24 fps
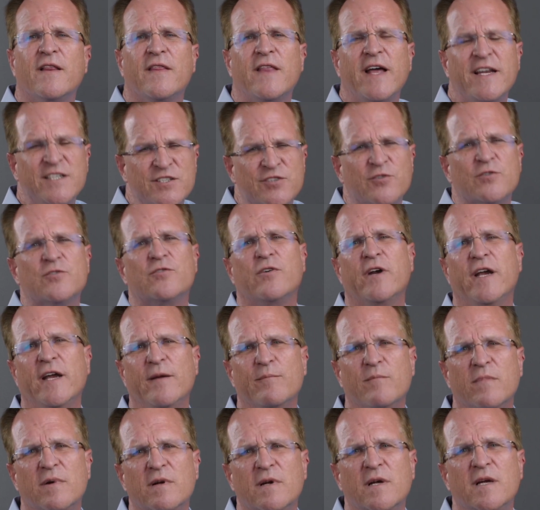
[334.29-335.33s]
That's your
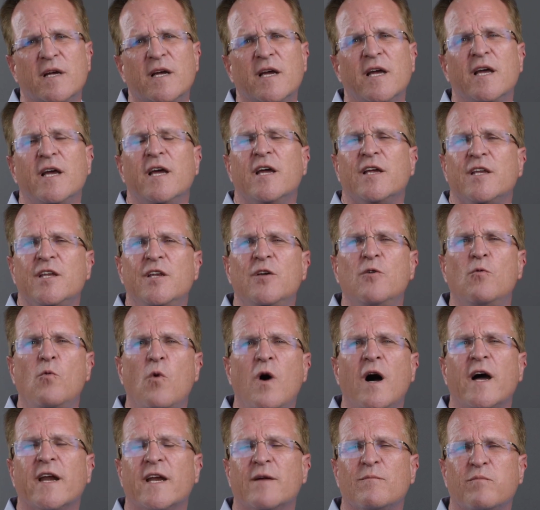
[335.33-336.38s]
dream. You
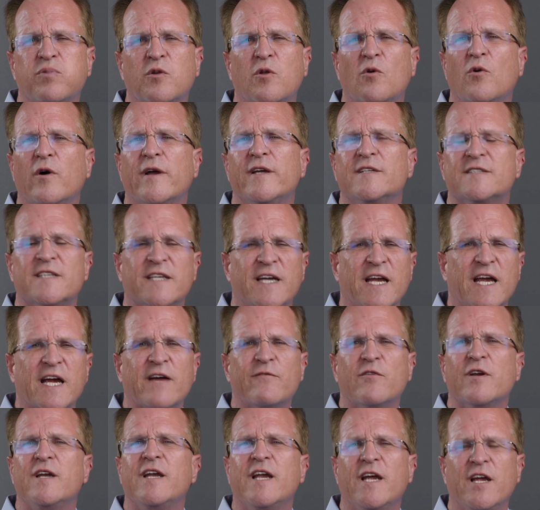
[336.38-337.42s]
want employees that
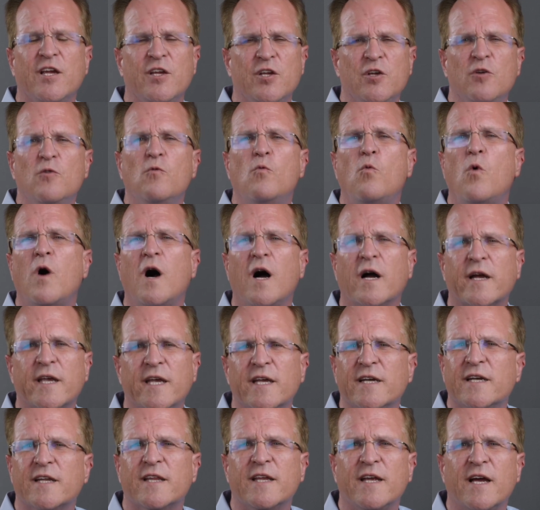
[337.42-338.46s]
every day you walk
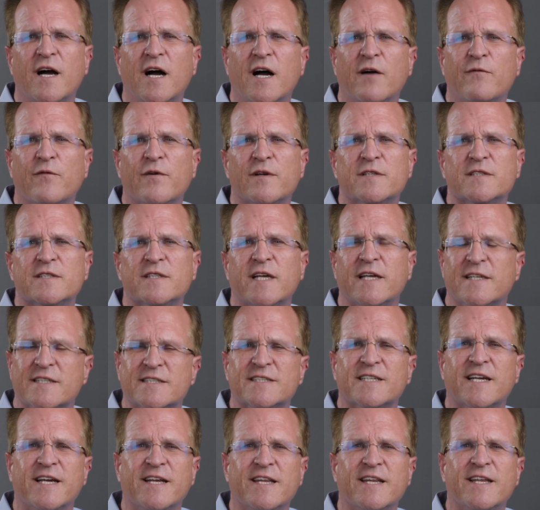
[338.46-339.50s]
into the office and
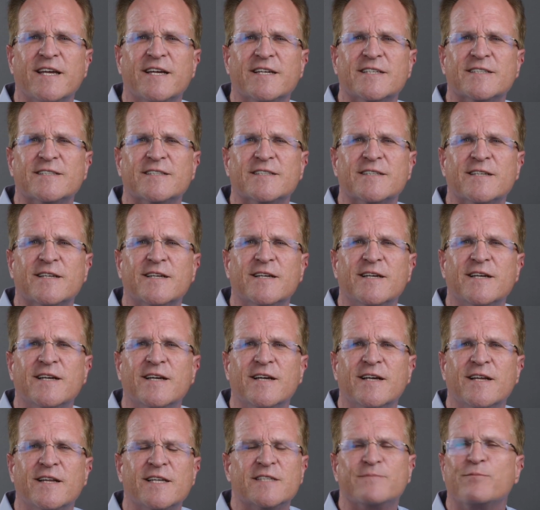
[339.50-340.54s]
say this
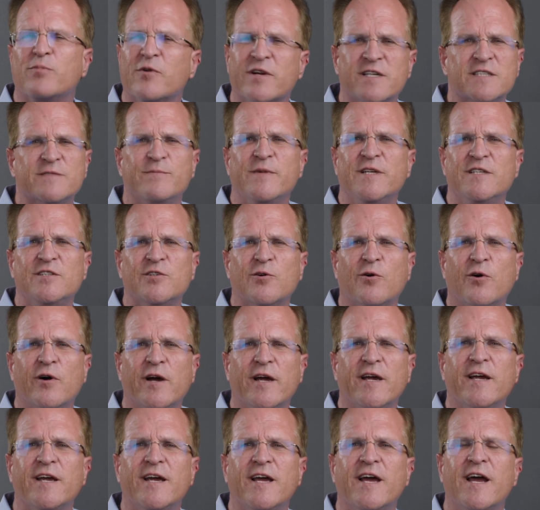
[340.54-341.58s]
brings me
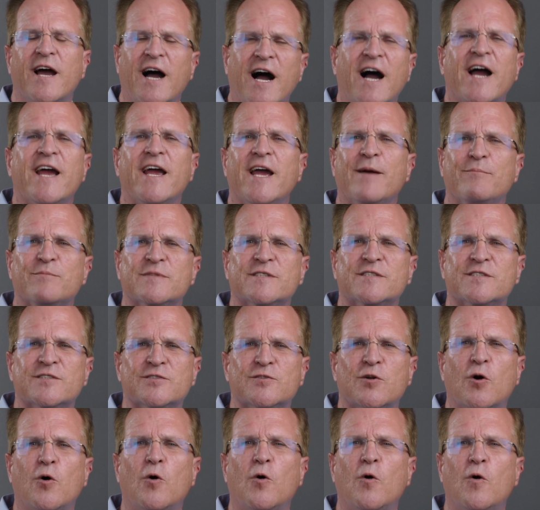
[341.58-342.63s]
joy. I am
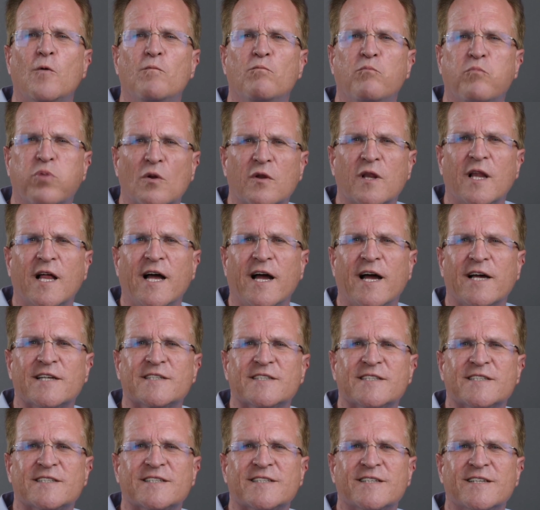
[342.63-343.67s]
so
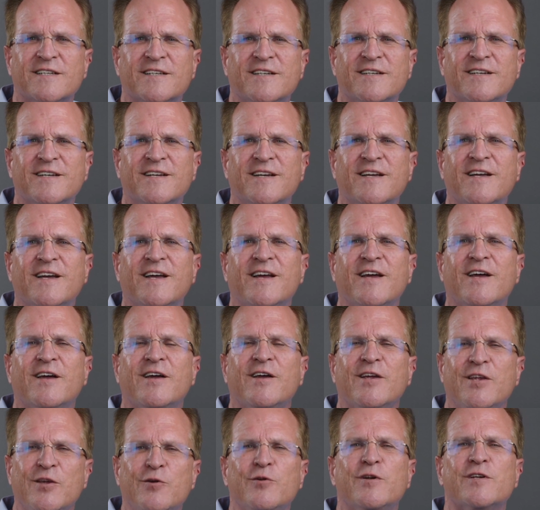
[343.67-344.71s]
blessed.
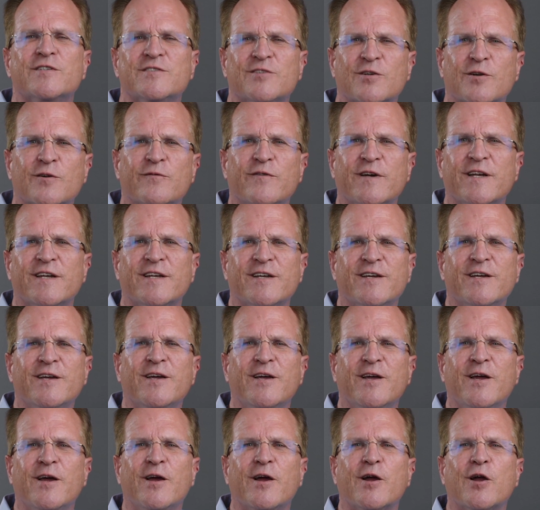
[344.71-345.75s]
You deserve it.
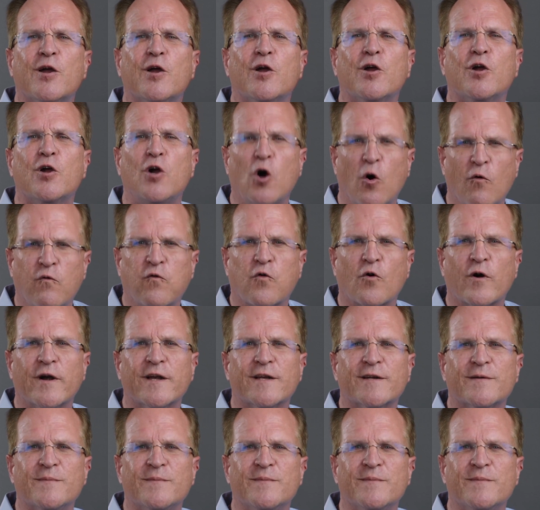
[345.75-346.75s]
Go for it.